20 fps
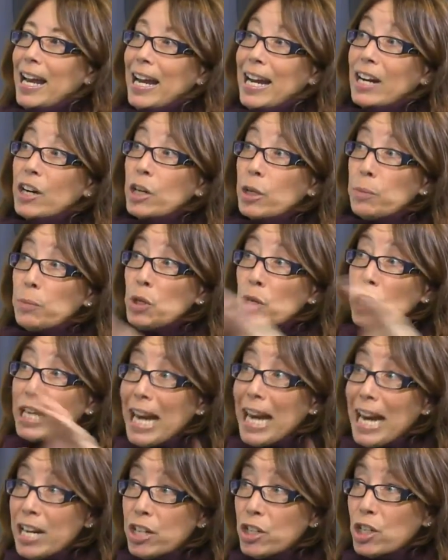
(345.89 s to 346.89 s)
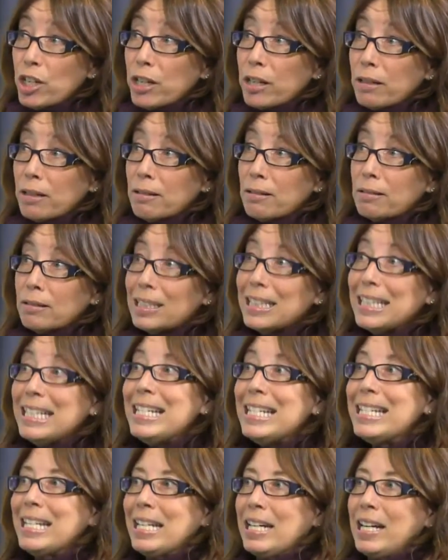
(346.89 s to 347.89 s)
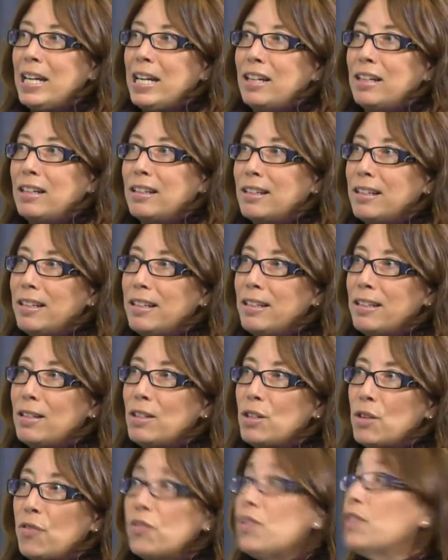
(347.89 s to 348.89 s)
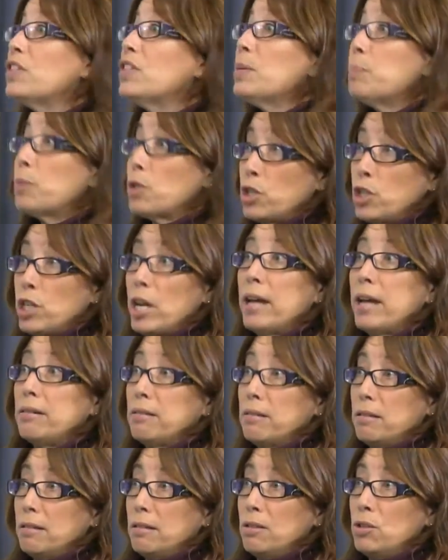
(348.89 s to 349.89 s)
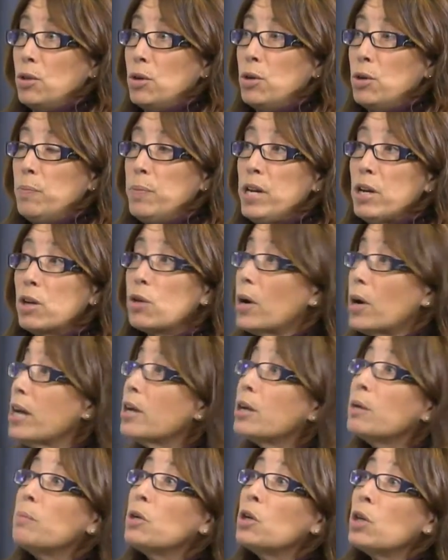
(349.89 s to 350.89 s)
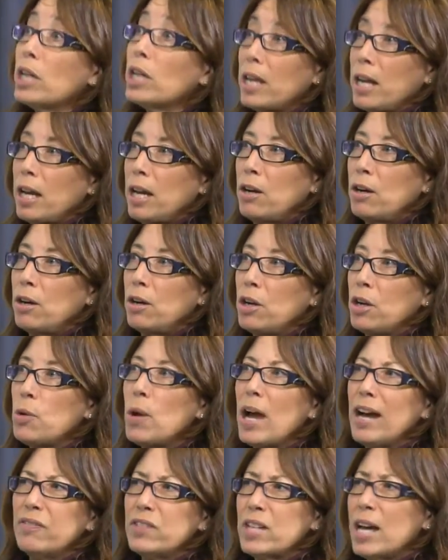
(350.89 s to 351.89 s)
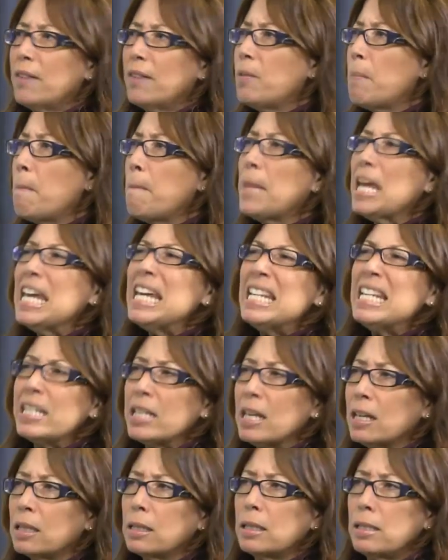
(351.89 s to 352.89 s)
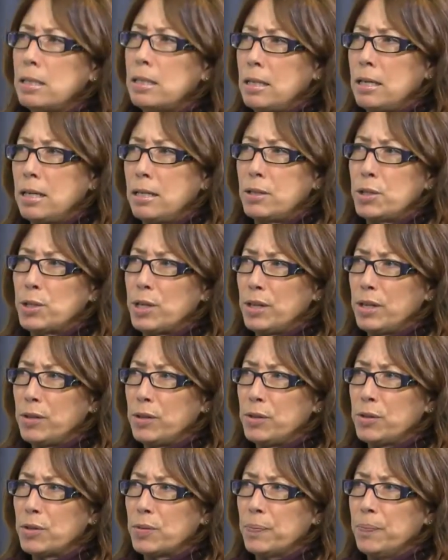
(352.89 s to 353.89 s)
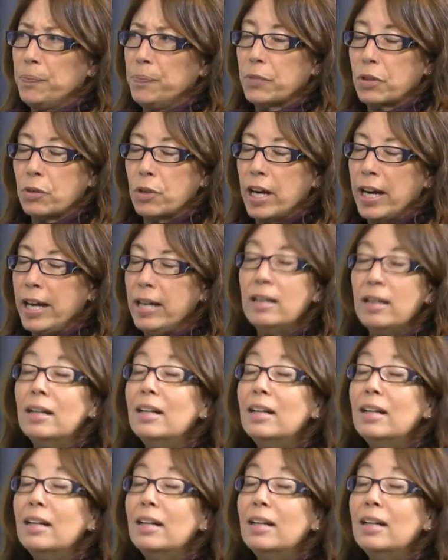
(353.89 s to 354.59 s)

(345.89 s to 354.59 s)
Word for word: In communication, listening is 50%. So, to right. be a great communicator, you have to have amazing listening skills, right?